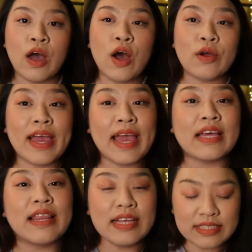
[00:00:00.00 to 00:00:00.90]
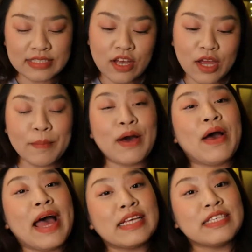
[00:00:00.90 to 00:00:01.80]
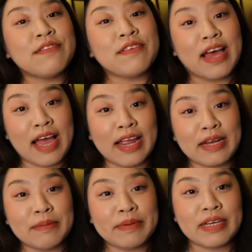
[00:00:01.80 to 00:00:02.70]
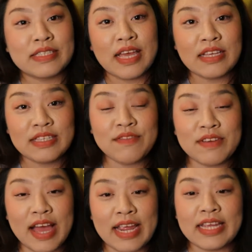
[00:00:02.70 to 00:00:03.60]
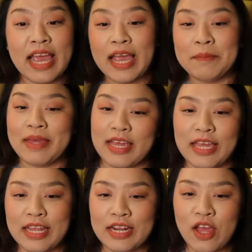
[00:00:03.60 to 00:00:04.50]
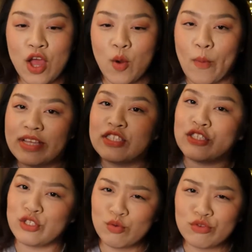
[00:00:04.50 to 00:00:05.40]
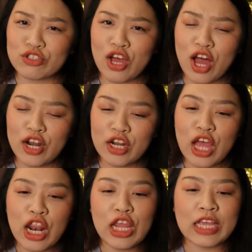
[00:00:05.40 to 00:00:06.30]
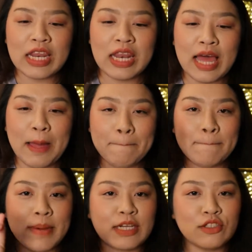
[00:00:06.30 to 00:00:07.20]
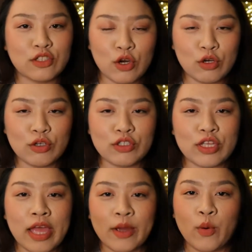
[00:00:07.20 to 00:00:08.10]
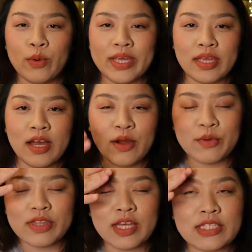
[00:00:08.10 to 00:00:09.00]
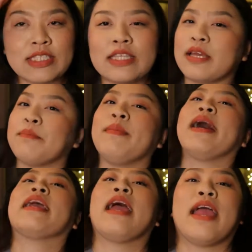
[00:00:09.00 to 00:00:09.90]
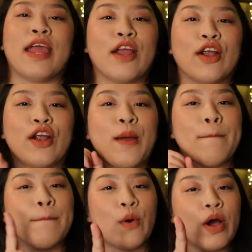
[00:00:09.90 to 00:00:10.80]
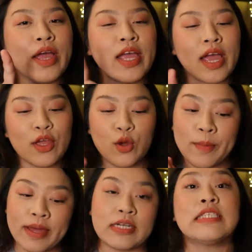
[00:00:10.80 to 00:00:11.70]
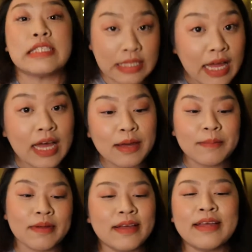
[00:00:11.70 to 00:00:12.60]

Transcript: Okay, let's talk about SF9, because SF9 came in with suits on, looking like models. Hui Young with the slick back hair. Boy, you better stop.